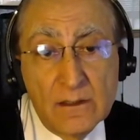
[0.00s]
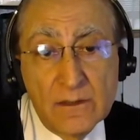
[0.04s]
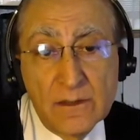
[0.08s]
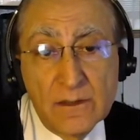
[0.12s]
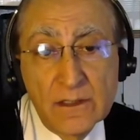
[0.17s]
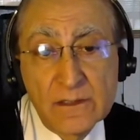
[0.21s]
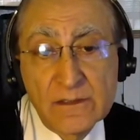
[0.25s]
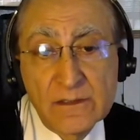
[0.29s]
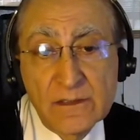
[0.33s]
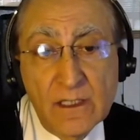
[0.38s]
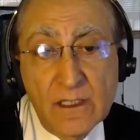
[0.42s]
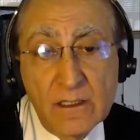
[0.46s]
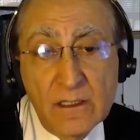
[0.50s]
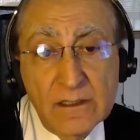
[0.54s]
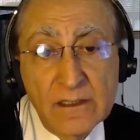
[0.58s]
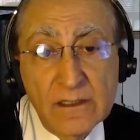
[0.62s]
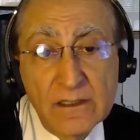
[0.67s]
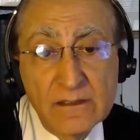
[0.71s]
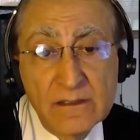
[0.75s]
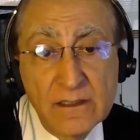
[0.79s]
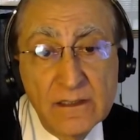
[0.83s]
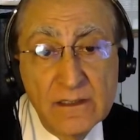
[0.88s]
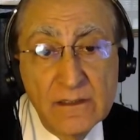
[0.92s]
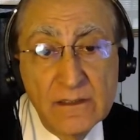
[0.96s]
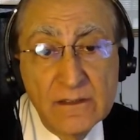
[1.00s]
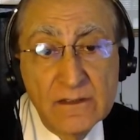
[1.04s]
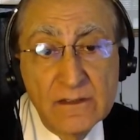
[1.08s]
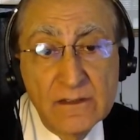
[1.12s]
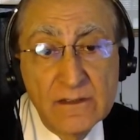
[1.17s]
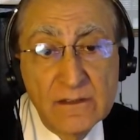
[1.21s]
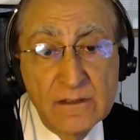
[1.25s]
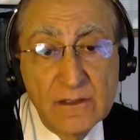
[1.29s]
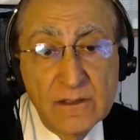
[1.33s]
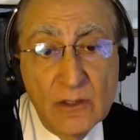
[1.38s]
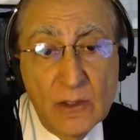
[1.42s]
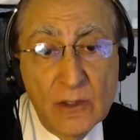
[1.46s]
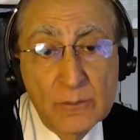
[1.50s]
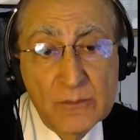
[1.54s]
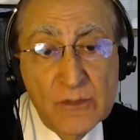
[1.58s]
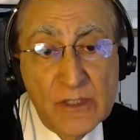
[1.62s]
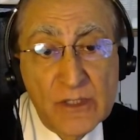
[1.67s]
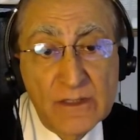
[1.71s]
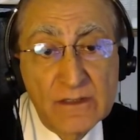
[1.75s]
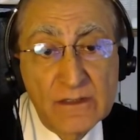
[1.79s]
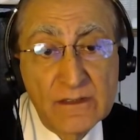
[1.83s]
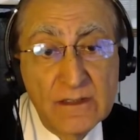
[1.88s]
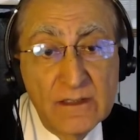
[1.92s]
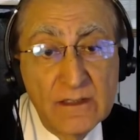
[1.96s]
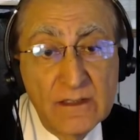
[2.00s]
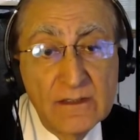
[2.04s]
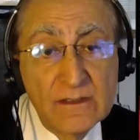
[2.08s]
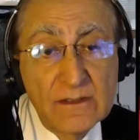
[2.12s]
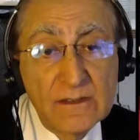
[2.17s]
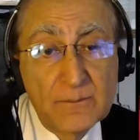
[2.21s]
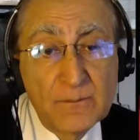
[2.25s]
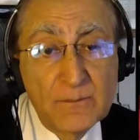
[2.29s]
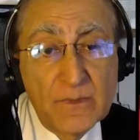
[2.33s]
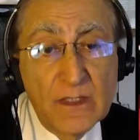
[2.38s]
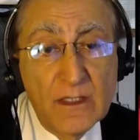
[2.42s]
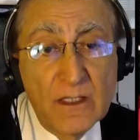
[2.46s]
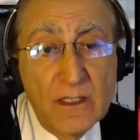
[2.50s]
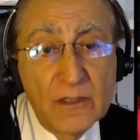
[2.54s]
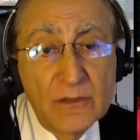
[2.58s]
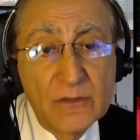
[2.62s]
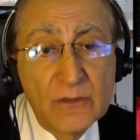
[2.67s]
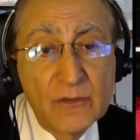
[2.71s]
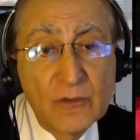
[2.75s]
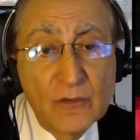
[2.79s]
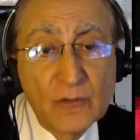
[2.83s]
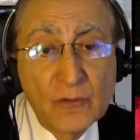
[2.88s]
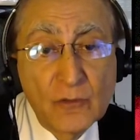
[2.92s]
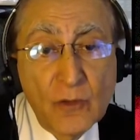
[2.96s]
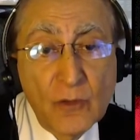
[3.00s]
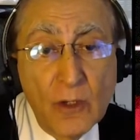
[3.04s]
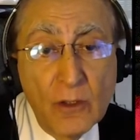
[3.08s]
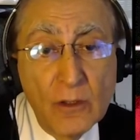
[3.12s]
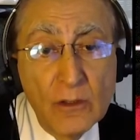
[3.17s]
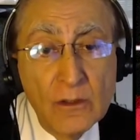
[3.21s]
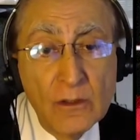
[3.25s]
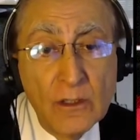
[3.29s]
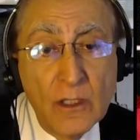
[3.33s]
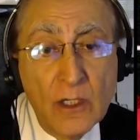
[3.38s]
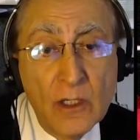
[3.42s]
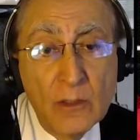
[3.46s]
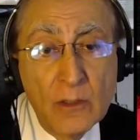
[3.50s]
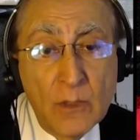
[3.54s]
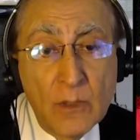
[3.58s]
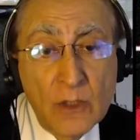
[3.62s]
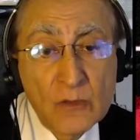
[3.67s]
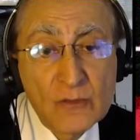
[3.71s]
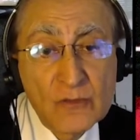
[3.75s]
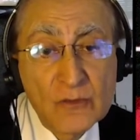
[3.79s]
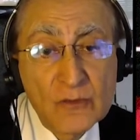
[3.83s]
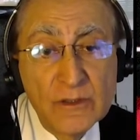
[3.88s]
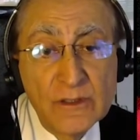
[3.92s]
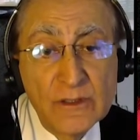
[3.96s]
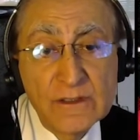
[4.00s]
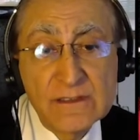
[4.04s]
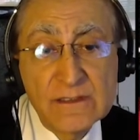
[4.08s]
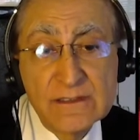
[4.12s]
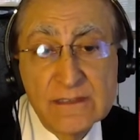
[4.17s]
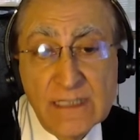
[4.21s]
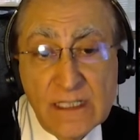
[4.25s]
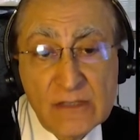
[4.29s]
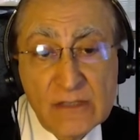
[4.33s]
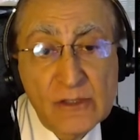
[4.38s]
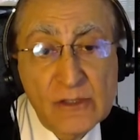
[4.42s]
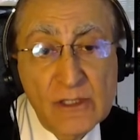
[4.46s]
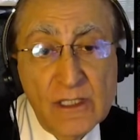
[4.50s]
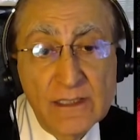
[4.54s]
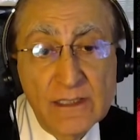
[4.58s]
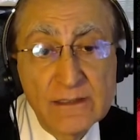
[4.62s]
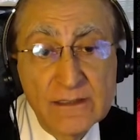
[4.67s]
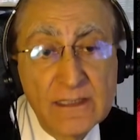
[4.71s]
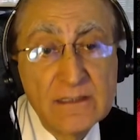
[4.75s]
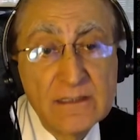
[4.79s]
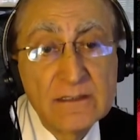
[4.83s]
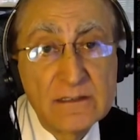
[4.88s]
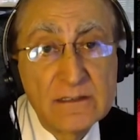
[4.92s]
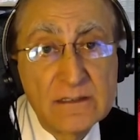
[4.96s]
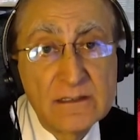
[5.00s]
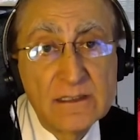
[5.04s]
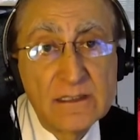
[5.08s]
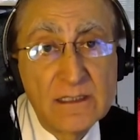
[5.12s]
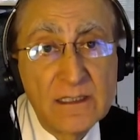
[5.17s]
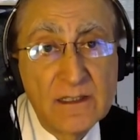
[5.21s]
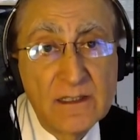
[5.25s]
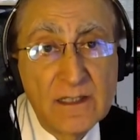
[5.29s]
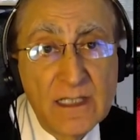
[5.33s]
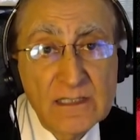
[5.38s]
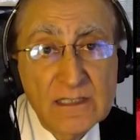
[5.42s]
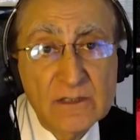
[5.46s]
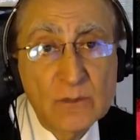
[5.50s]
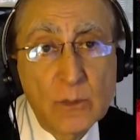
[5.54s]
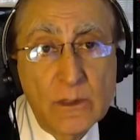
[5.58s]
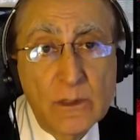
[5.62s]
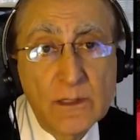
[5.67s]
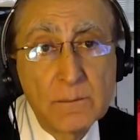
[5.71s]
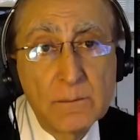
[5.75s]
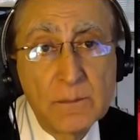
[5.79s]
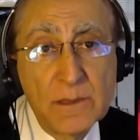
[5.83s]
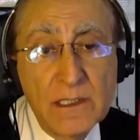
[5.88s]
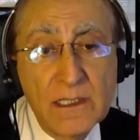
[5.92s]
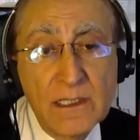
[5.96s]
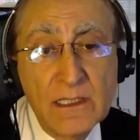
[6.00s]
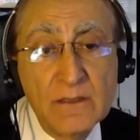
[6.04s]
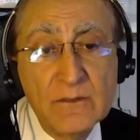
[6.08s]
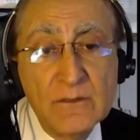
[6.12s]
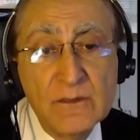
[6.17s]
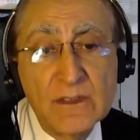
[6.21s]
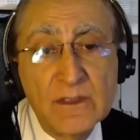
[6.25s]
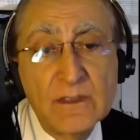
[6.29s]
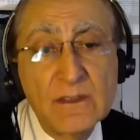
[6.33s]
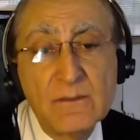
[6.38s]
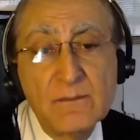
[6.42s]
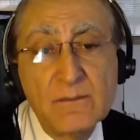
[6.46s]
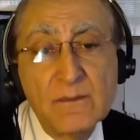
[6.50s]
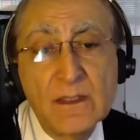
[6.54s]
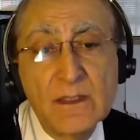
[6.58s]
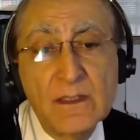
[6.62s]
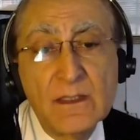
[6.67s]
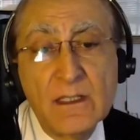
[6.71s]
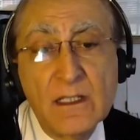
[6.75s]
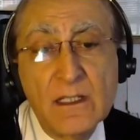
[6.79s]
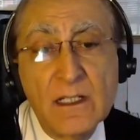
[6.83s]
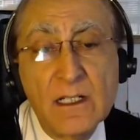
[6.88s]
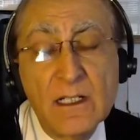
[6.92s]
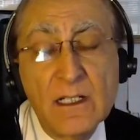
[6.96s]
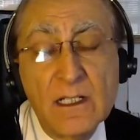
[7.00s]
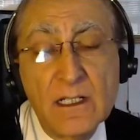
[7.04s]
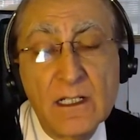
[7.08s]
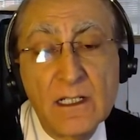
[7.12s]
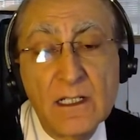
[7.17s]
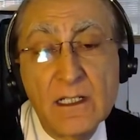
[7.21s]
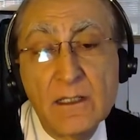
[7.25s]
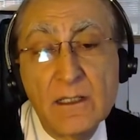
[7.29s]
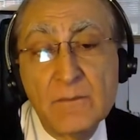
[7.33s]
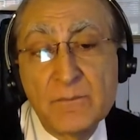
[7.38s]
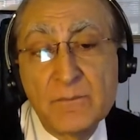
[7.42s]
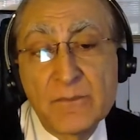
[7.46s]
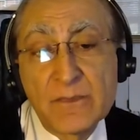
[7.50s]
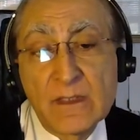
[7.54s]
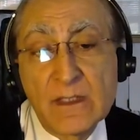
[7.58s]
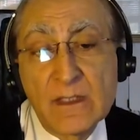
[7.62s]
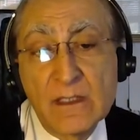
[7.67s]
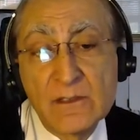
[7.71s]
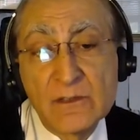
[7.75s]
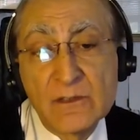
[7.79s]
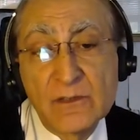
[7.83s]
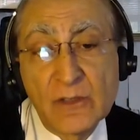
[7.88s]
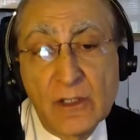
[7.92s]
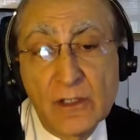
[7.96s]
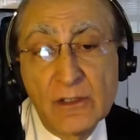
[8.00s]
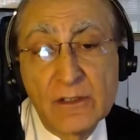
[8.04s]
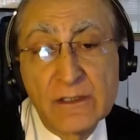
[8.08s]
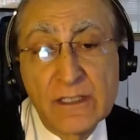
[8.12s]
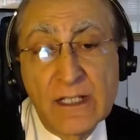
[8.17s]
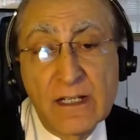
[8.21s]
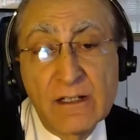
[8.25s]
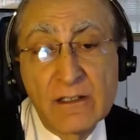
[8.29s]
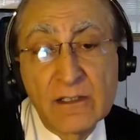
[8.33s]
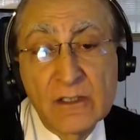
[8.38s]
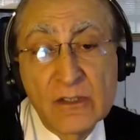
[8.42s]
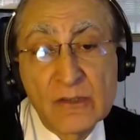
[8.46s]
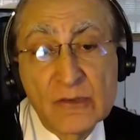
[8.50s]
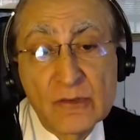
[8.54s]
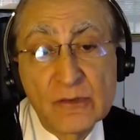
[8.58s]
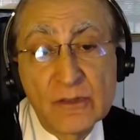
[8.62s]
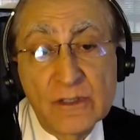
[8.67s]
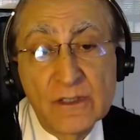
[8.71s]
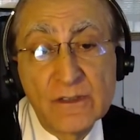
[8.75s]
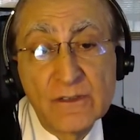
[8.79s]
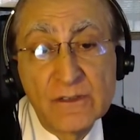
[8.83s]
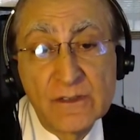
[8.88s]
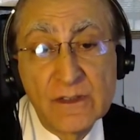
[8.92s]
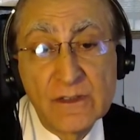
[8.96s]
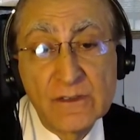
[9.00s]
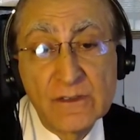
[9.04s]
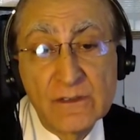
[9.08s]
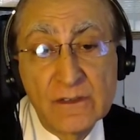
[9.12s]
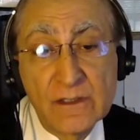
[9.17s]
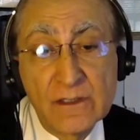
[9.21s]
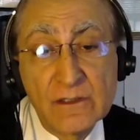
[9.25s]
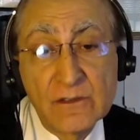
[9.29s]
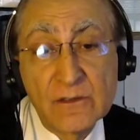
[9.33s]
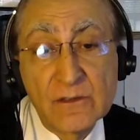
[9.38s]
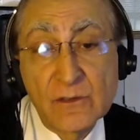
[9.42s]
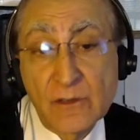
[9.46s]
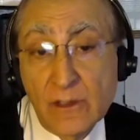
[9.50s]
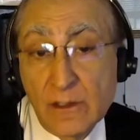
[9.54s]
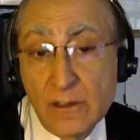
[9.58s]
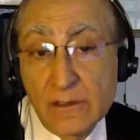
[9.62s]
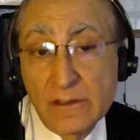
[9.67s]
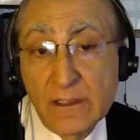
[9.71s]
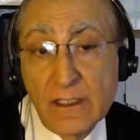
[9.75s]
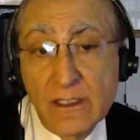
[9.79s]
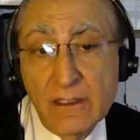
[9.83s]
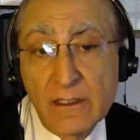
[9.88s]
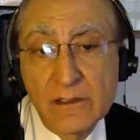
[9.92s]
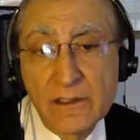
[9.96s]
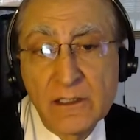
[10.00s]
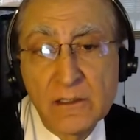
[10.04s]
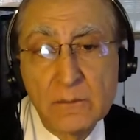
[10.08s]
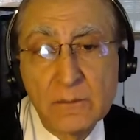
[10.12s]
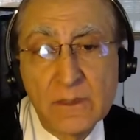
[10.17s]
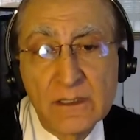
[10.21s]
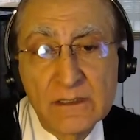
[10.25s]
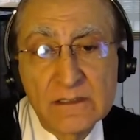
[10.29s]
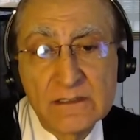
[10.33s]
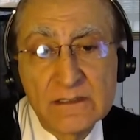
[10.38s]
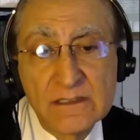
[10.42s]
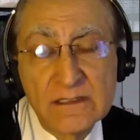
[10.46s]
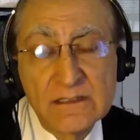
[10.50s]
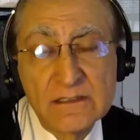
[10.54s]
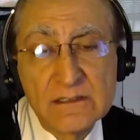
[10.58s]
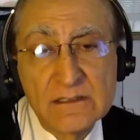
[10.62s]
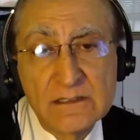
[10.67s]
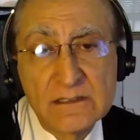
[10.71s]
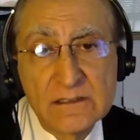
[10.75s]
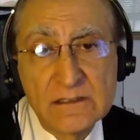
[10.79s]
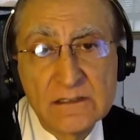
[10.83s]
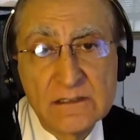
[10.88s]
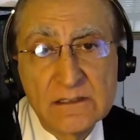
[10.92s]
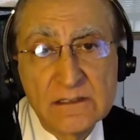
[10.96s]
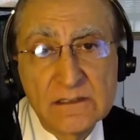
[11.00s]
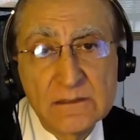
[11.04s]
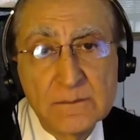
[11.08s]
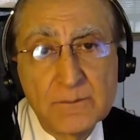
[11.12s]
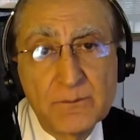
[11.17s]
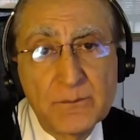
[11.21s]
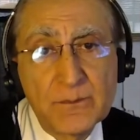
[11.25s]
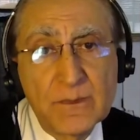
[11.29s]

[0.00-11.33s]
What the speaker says: the object is a strong, homogeneous national identity. That's what it believes solidarity should consist in, solidarity among citizens.